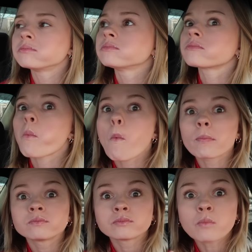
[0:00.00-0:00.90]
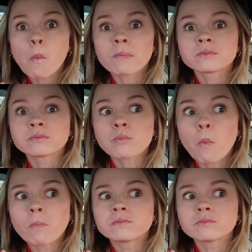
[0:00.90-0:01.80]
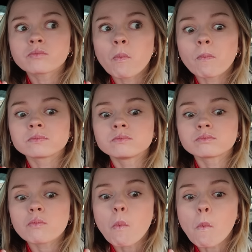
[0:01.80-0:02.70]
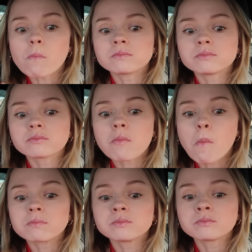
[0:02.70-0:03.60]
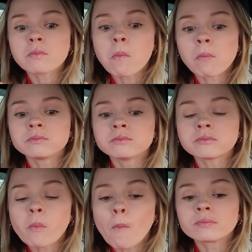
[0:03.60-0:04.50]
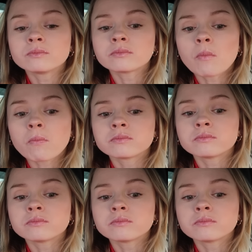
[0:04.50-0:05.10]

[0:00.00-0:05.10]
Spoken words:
(no one is talking)